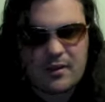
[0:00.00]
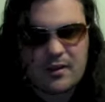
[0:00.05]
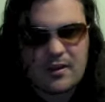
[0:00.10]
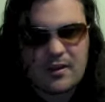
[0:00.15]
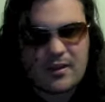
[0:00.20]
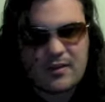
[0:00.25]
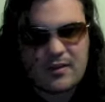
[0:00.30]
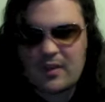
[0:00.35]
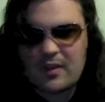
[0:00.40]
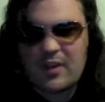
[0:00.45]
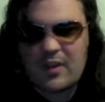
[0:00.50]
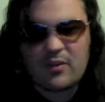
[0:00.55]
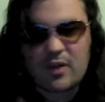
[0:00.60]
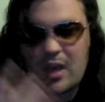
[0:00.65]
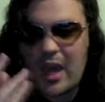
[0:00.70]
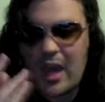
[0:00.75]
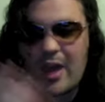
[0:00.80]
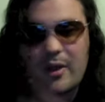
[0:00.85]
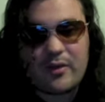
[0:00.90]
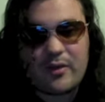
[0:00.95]
That's why
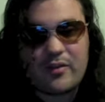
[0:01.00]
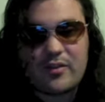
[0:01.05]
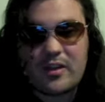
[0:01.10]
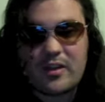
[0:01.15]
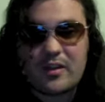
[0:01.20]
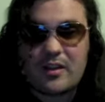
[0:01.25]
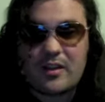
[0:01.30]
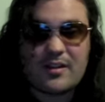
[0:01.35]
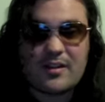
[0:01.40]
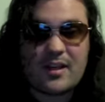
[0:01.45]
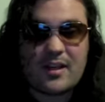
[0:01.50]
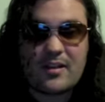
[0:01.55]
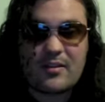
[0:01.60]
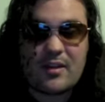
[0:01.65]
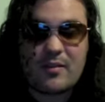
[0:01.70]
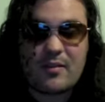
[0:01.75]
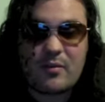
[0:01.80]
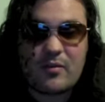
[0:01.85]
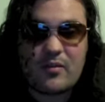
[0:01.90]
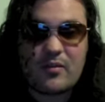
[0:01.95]
I'll even say that
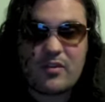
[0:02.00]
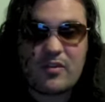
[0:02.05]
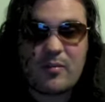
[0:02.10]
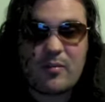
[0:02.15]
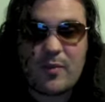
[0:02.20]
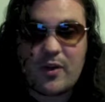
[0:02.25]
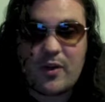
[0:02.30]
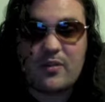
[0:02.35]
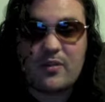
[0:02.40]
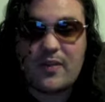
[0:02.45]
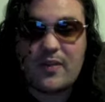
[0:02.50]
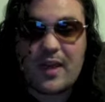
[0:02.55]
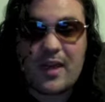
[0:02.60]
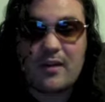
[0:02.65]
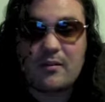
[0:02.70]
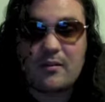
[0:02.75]
movie's even better than that.